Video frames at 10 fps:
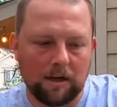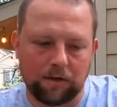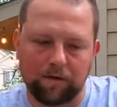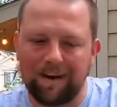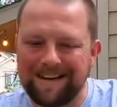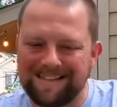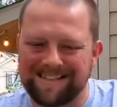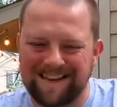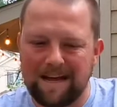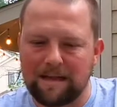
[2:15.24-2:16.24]
So finding a
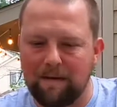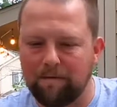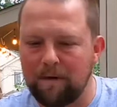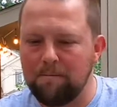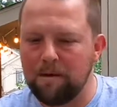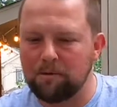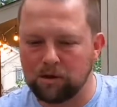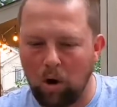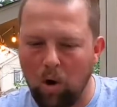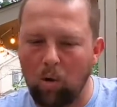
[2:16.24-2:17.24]
skate that fit me
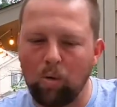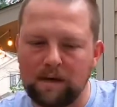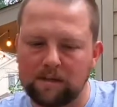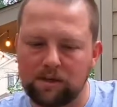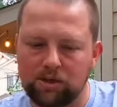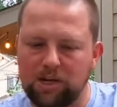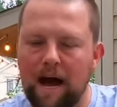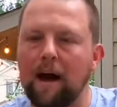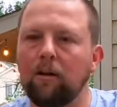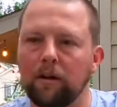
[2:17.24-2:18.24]
was always a
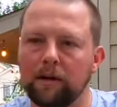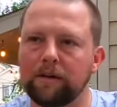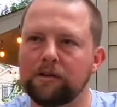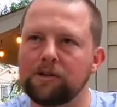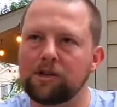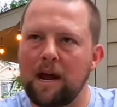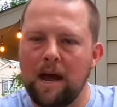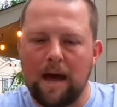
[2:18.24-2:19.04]
challenge.